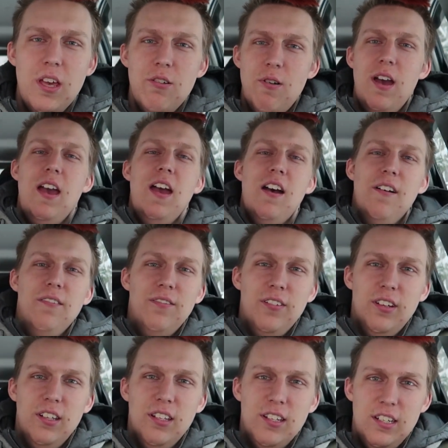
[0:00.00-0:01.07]
that you have
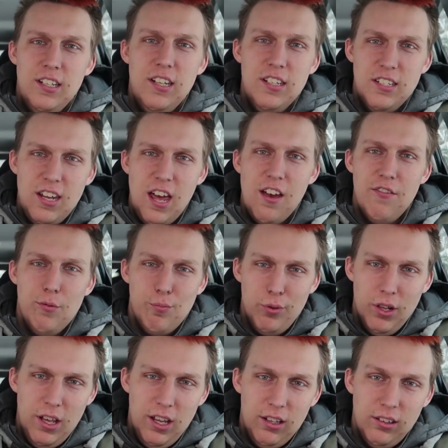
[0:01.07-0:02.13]
needs to have a
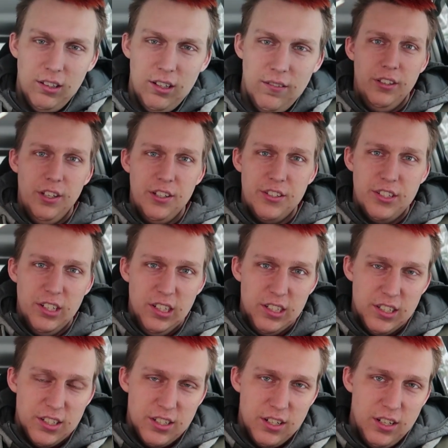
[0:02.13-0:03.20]
plant. This
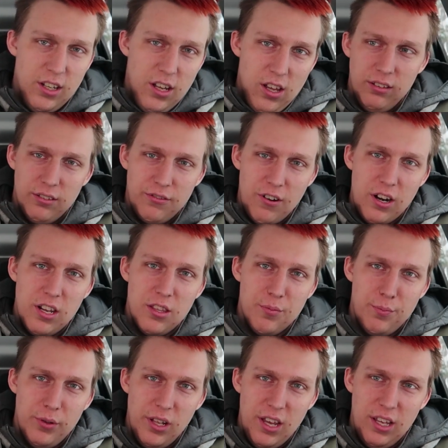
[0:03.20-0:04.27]
is Freddy the
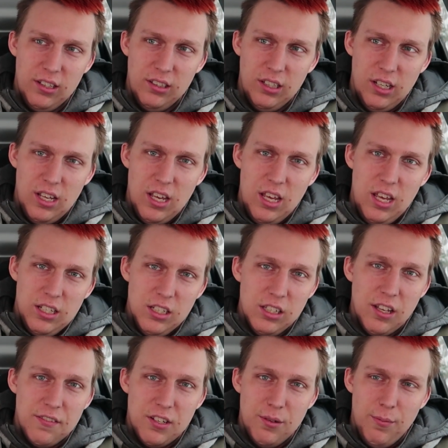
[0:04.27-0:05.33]
Plant. He
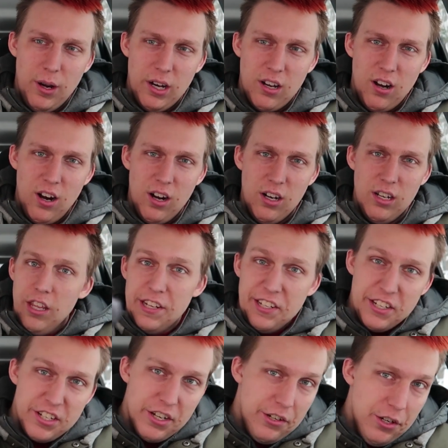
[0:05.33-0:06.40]
lives in my car. This
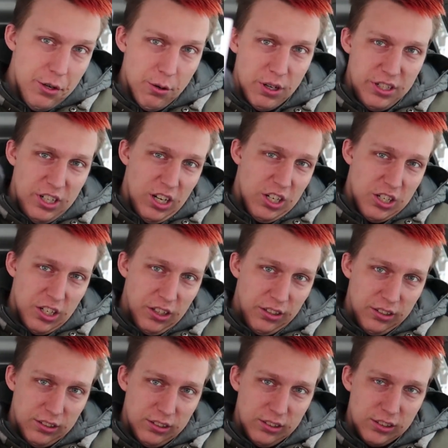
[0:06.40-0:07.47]
is a new
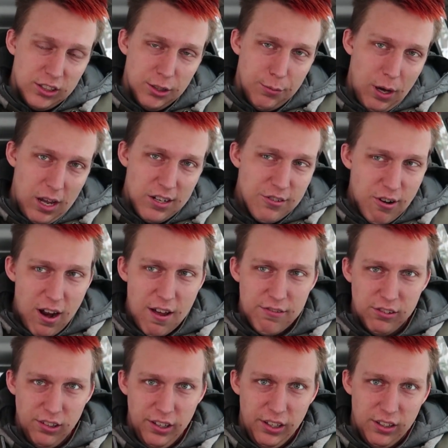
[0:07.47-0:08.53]
addition to my
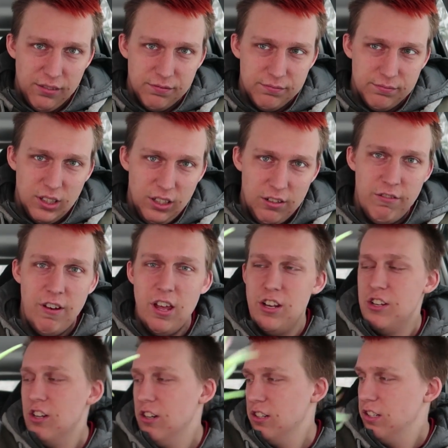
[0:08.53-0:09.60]
traveling
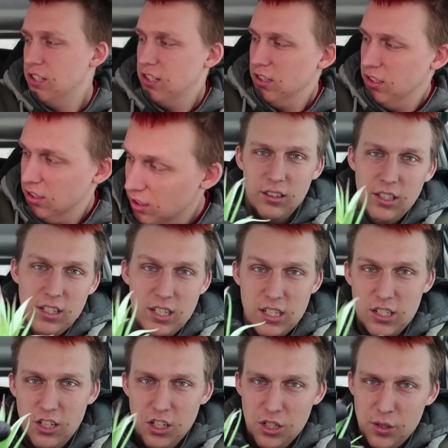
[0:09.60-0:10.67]
adventures. This
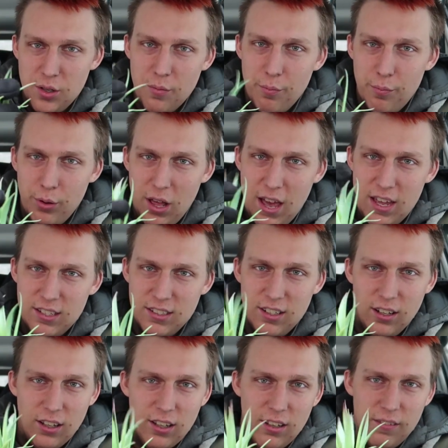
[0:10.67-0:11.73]
is just
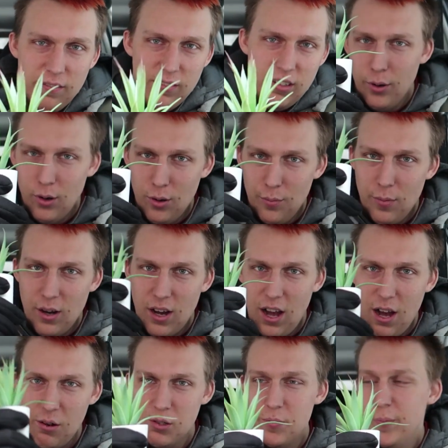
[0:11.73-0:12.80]
plastic. Boom.
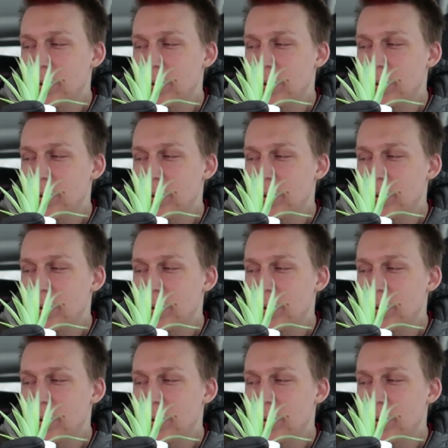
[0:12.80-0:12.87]
House